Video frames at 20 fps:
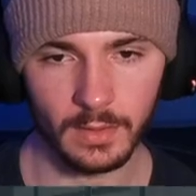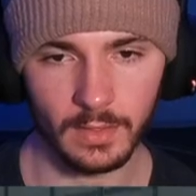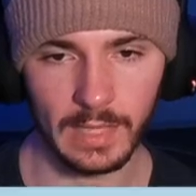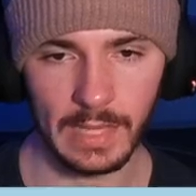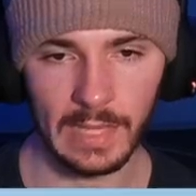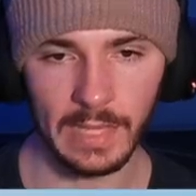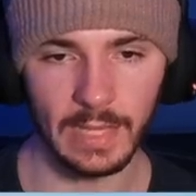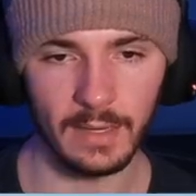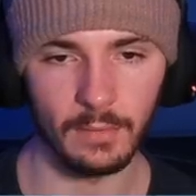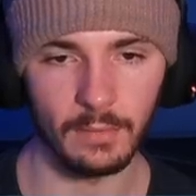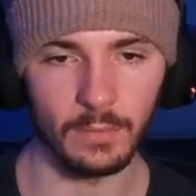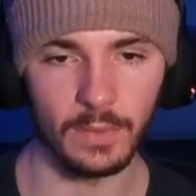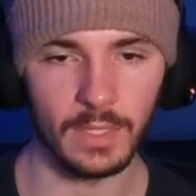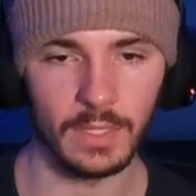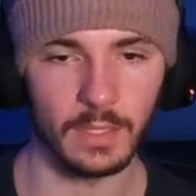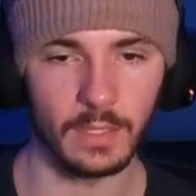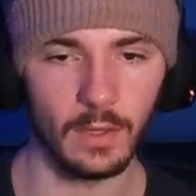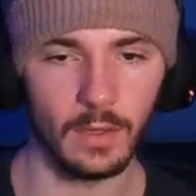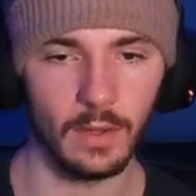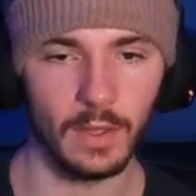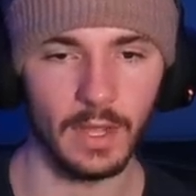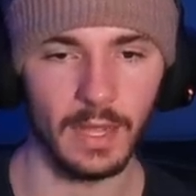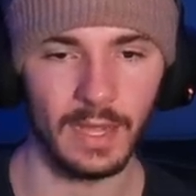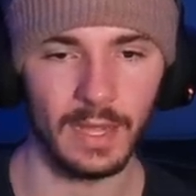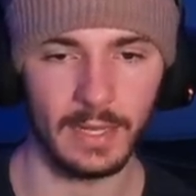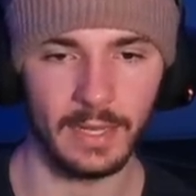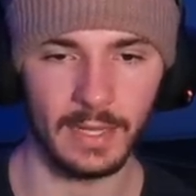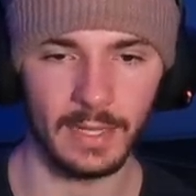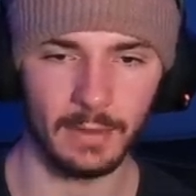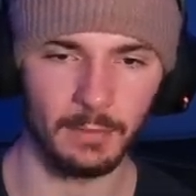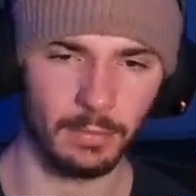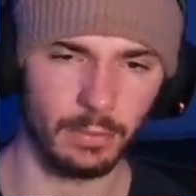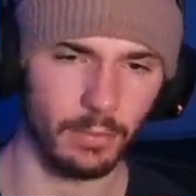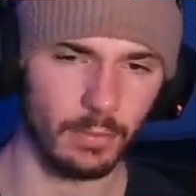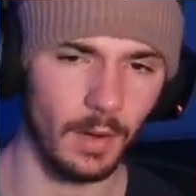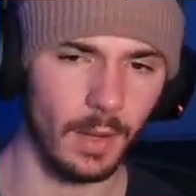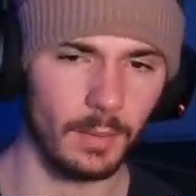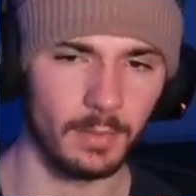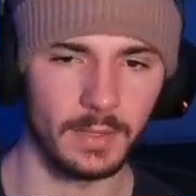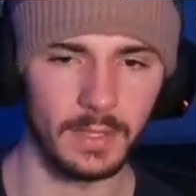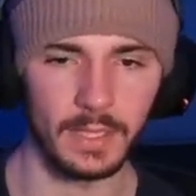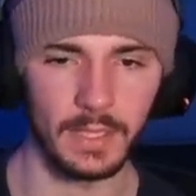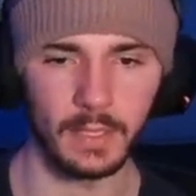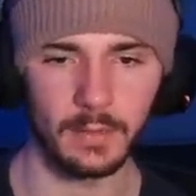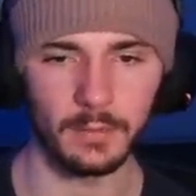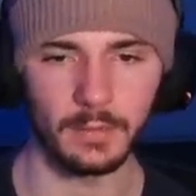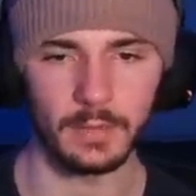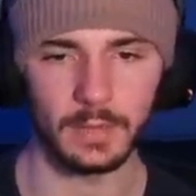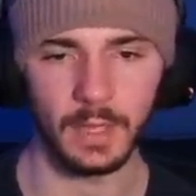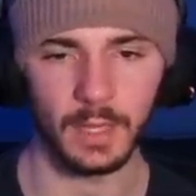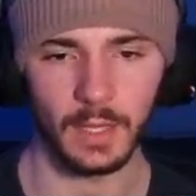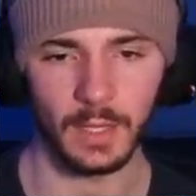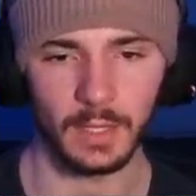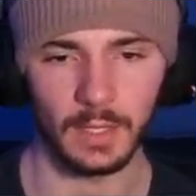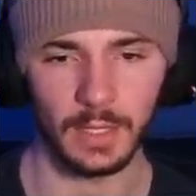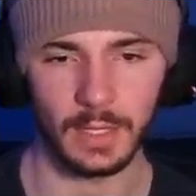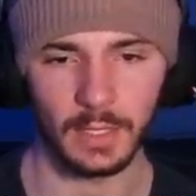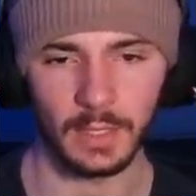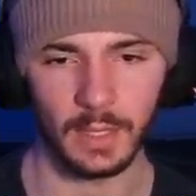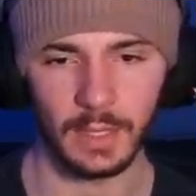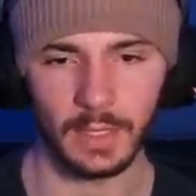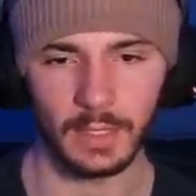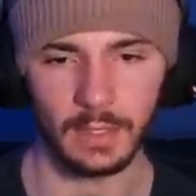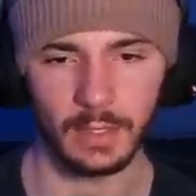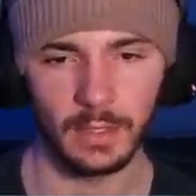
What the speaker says: then we can go ahead and probably get them done in like